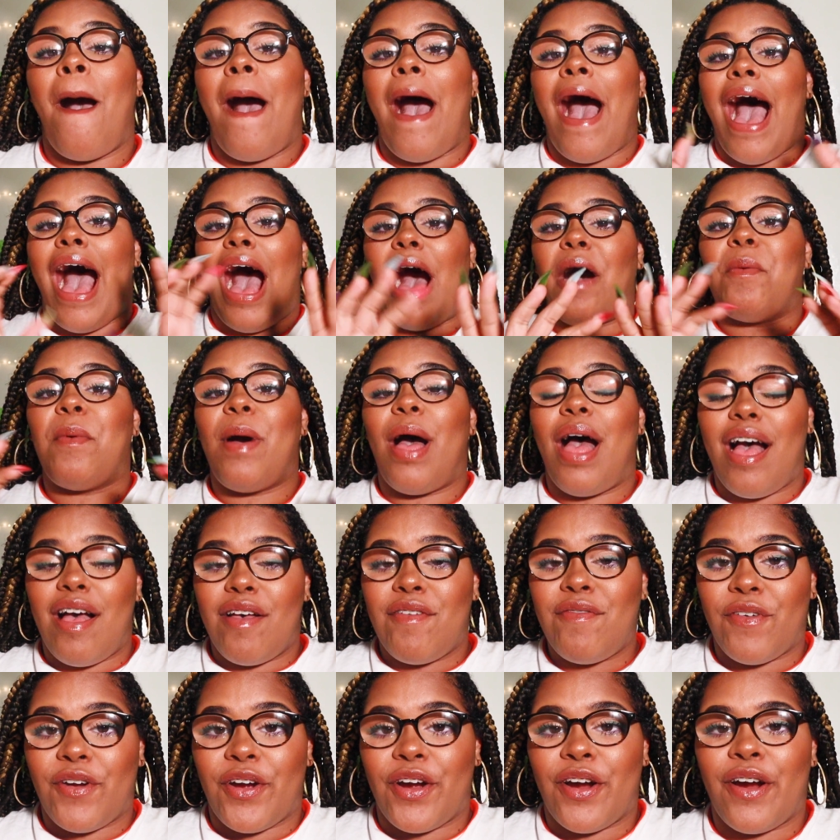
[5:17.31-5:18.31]

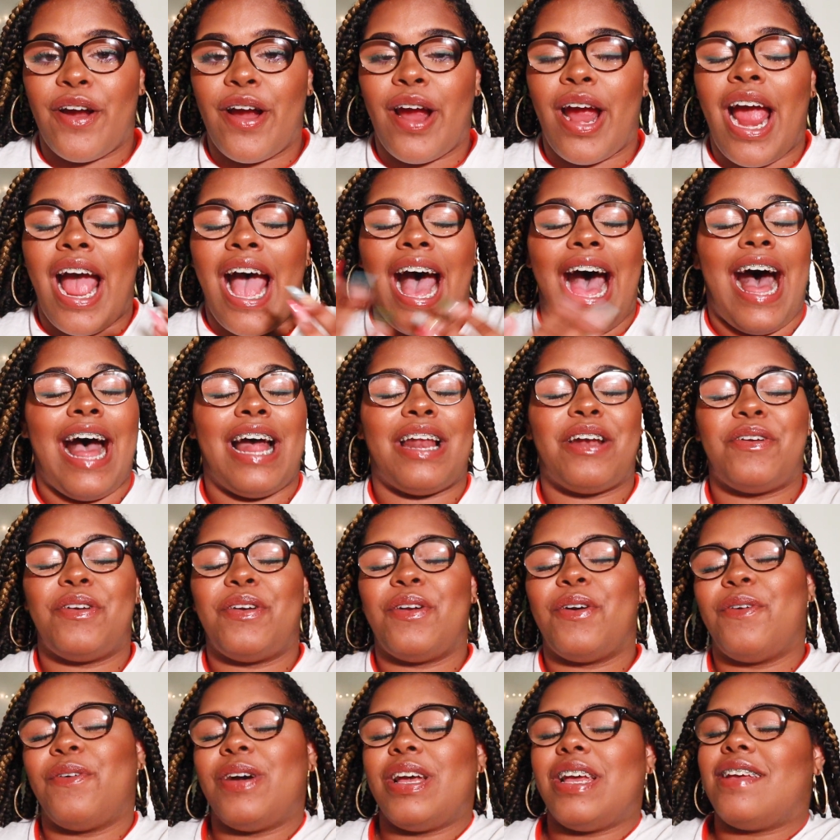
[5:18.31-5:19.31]
However, I don't
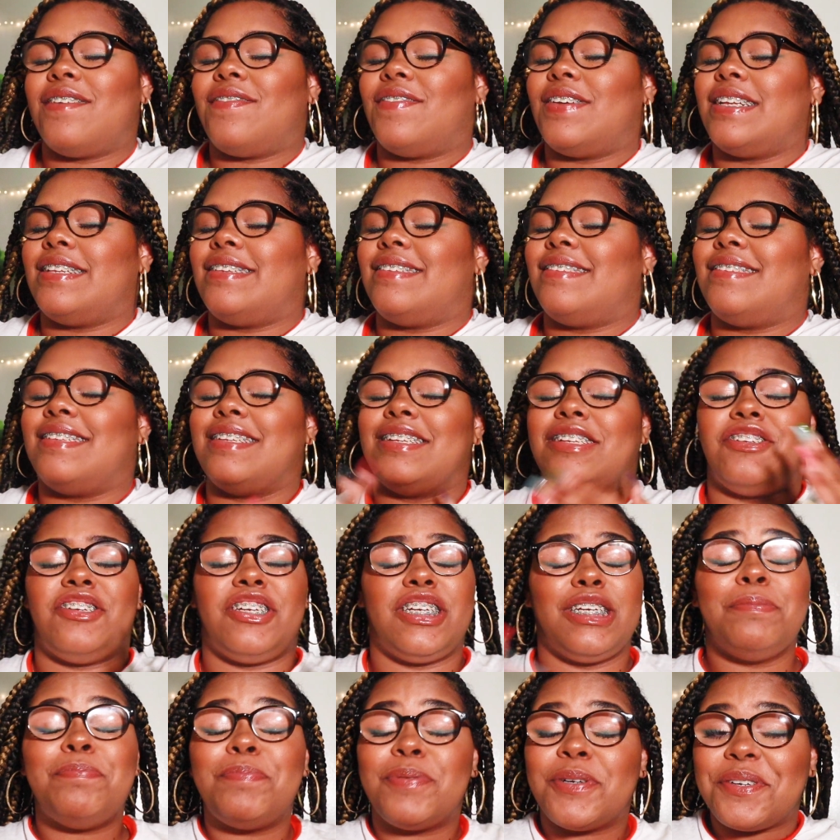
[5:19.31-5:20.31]
know if it's the
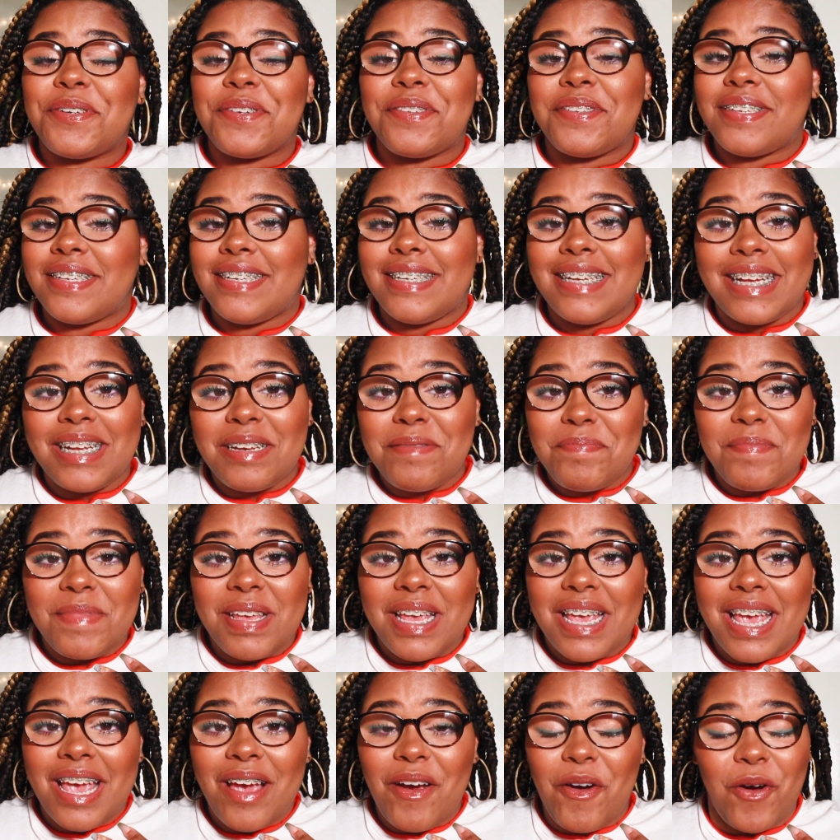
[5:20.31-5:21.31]
cheap person in
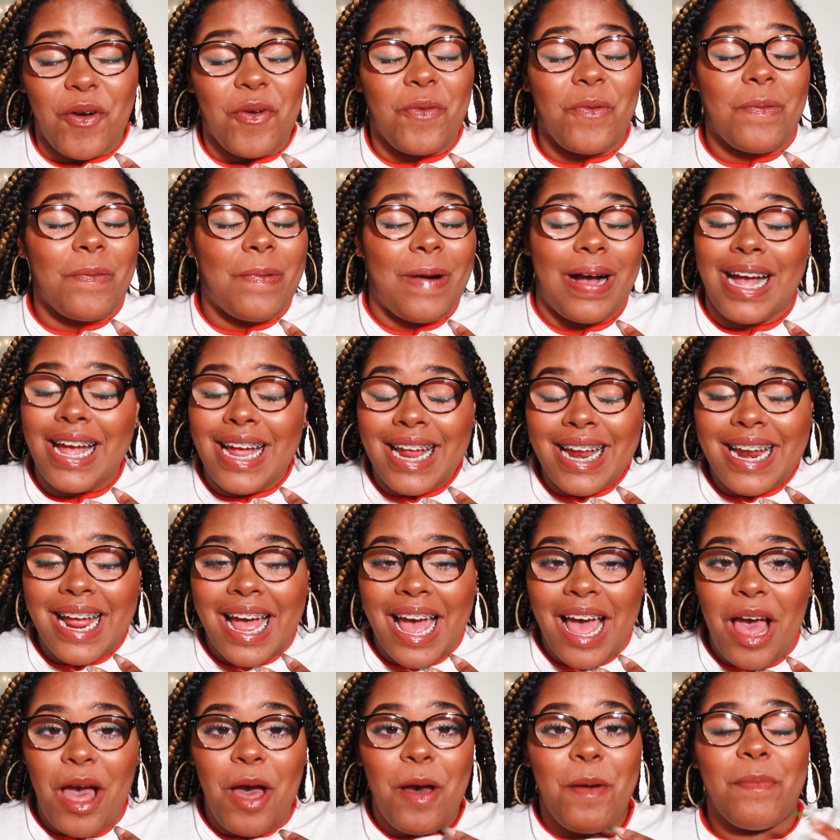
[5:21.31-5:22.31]
me or what,
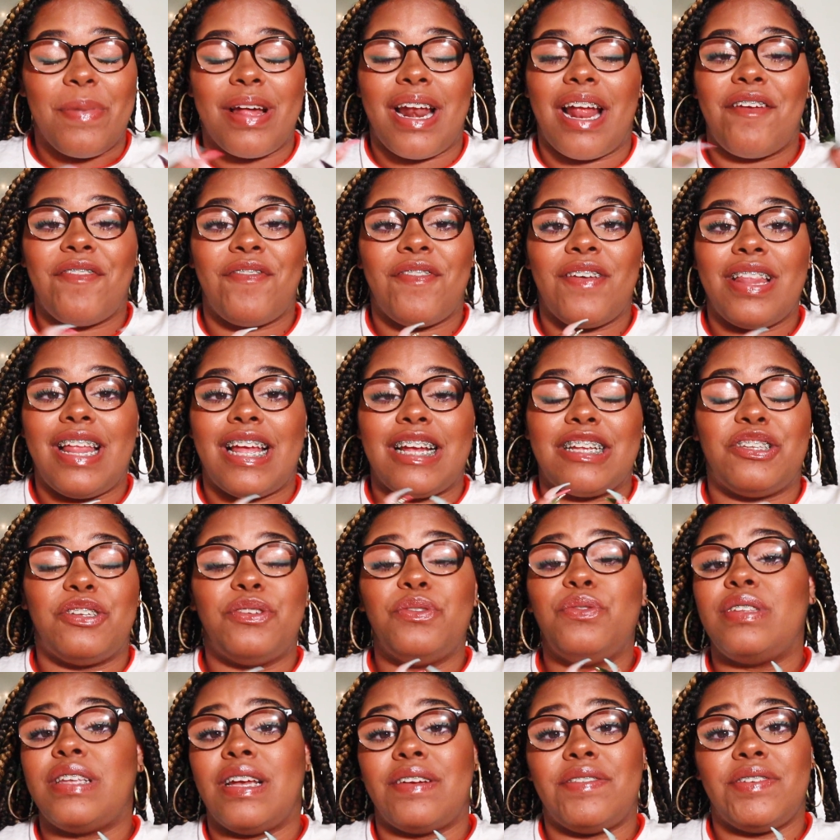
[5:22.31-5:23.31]
but I feel like
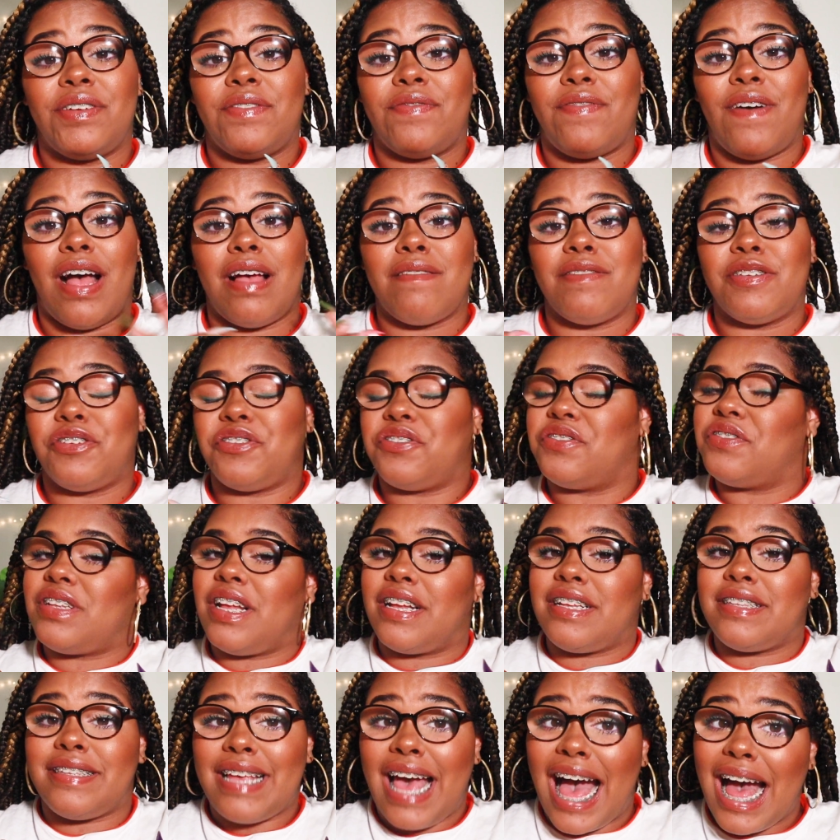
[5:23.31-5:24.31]
$2.75 is just
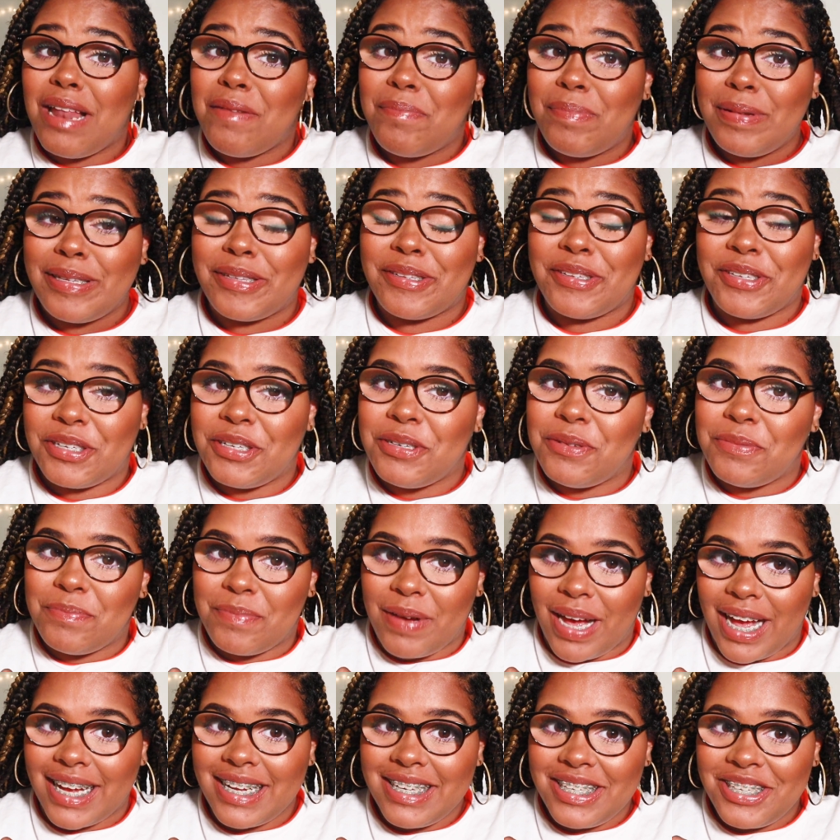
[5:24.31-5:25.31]
a tad bit too
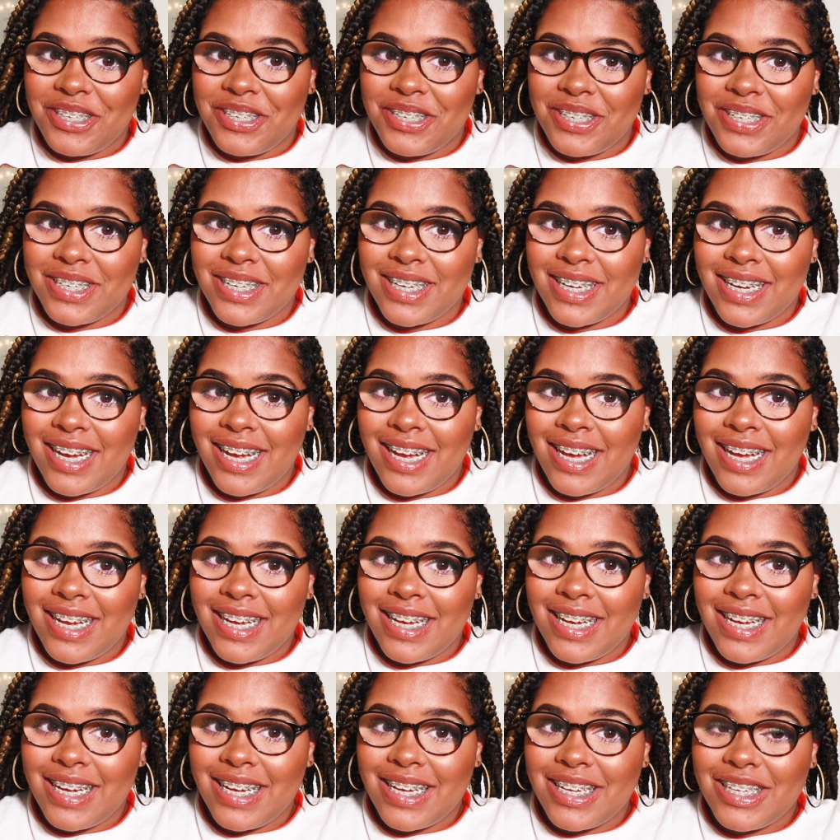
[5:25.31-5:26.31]
much
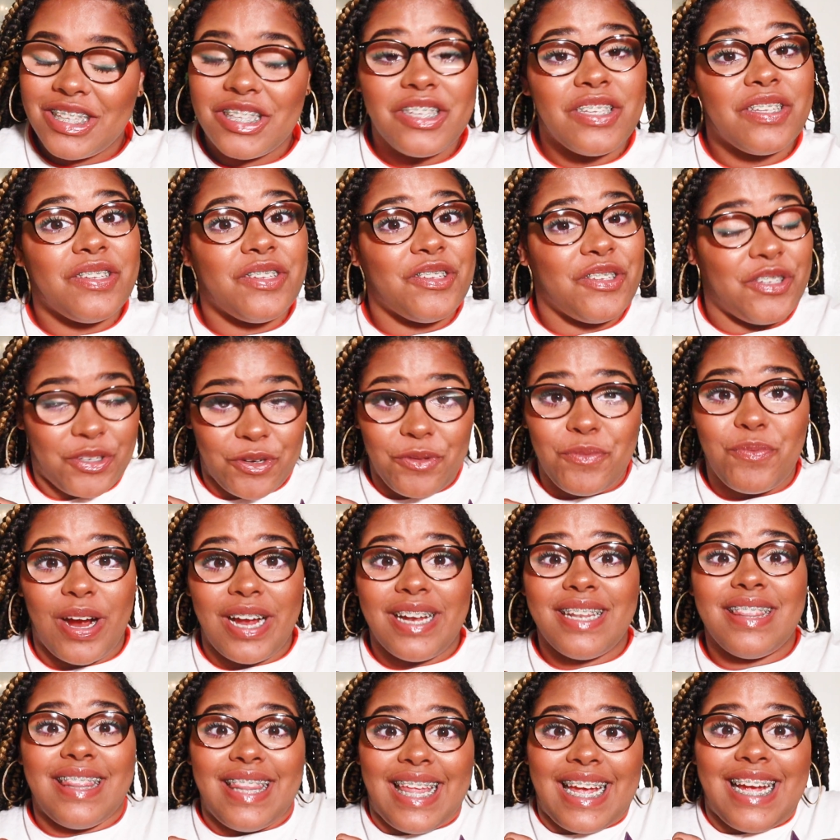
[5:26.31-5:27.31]
to
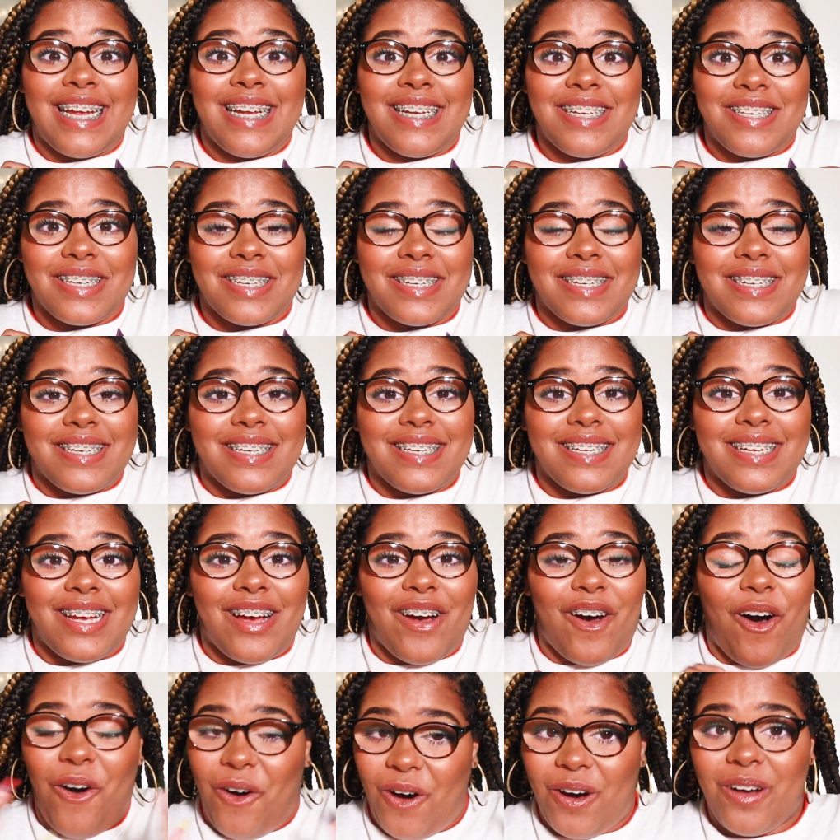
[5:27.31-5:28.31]
run late
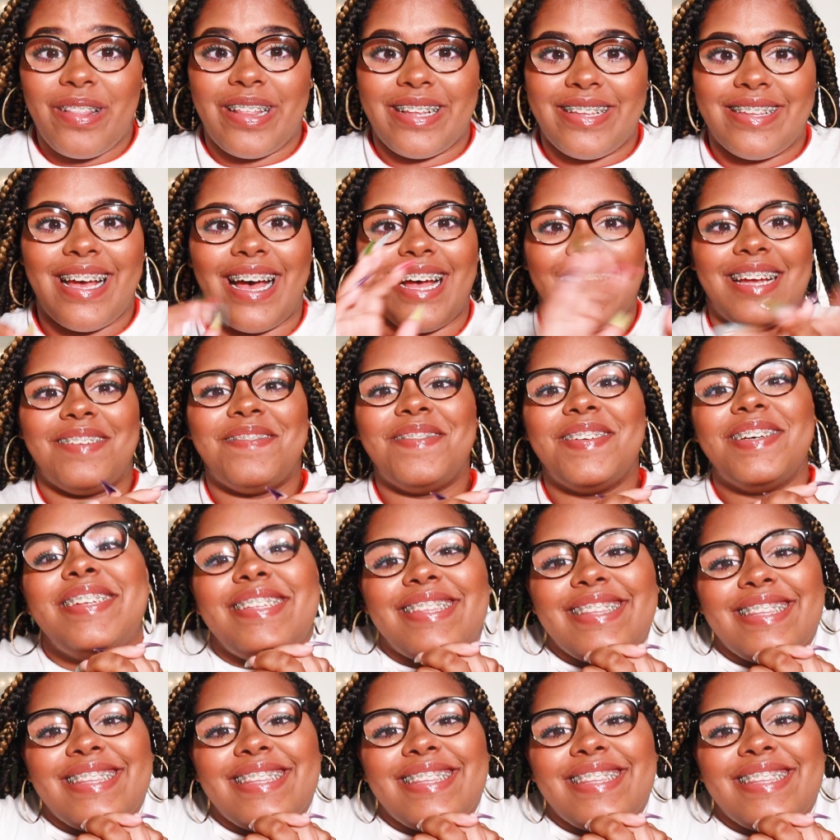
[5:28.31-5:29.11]
all the time.